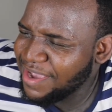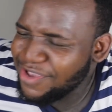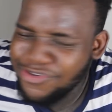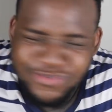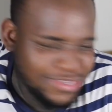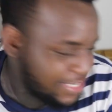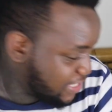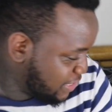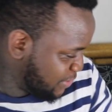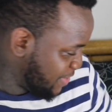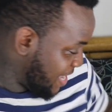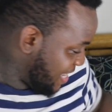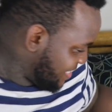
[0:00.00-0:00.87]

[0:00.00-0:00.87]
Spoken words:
You would swear